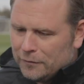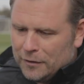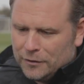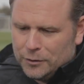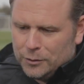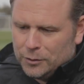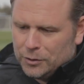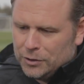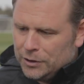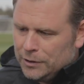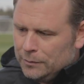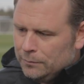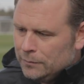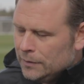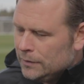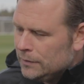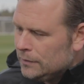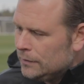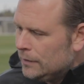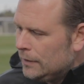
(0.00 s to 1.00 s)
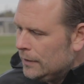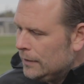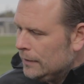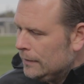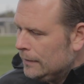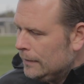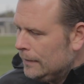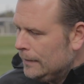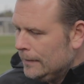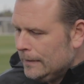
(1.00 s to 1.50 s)
of a new team, and,
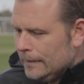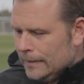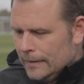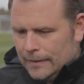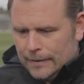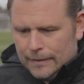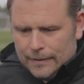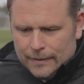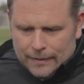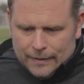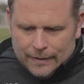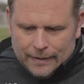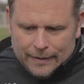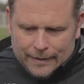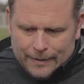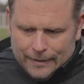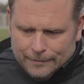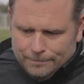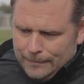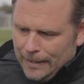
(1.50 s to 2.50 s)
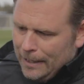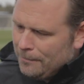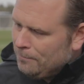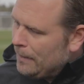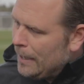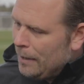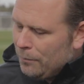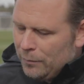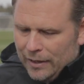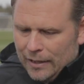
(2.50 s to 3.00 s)
and yeah,
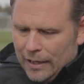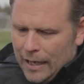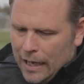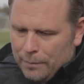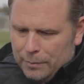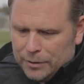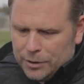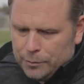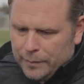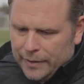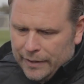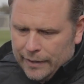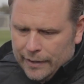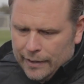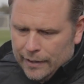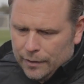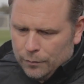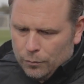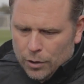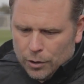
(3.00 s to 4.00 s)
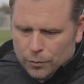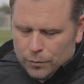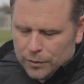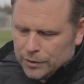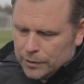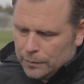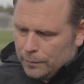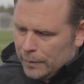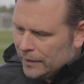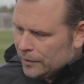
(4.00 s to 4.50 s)
I'm really happy to be here and work with
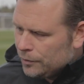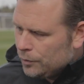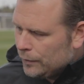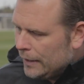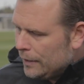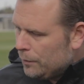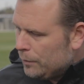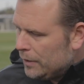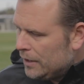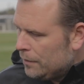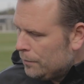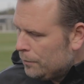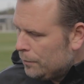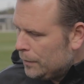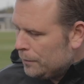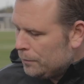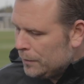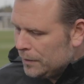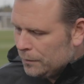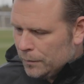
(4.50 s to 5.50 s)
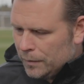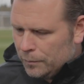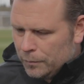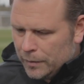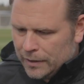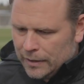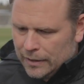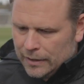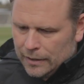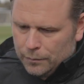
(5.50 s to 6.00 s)
together with the, with, with, with,
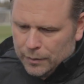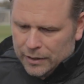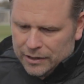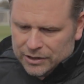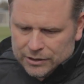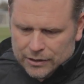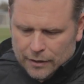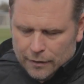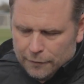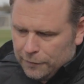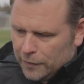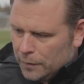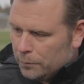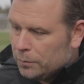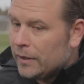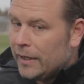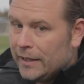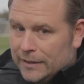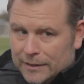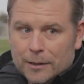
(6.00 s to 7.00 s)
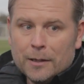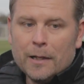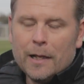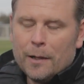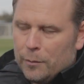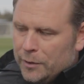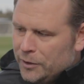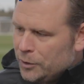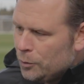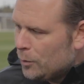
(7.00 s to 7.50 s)
the, with the staff and the players and,
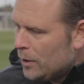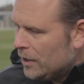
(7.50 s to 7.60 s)
and with you